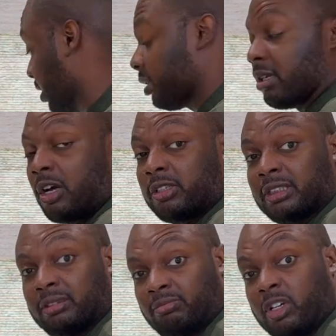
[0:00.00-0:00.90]

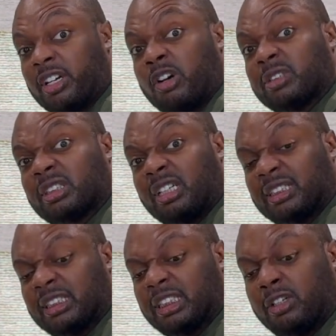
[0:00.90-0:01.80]
sauce or no sauce
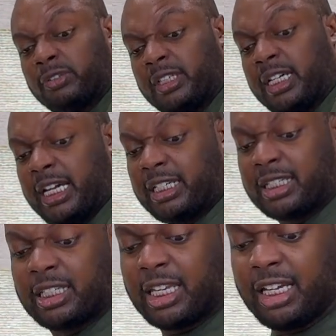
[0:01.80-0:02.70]
itself, and just
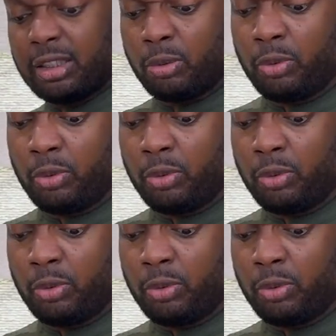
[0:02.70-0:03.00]
to taste the